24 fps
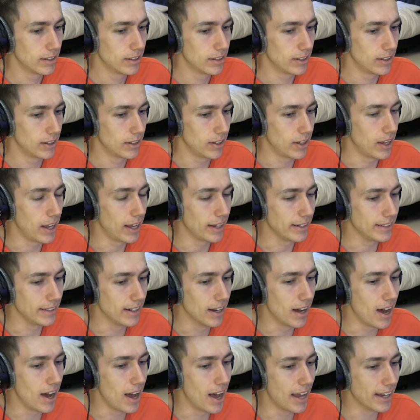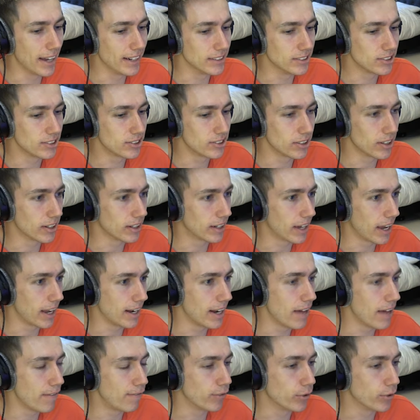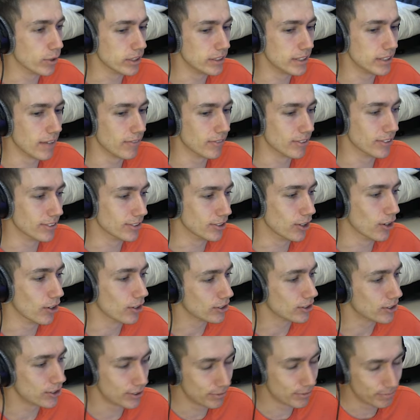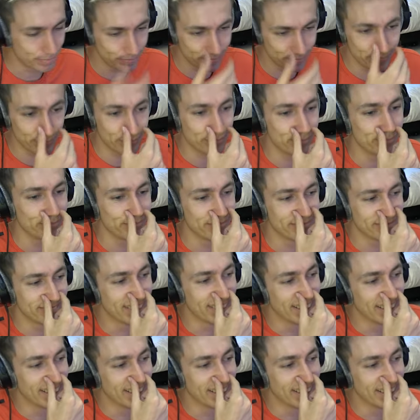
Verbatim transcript: Oh. Right, nice. Okay, left 47. Josh. What?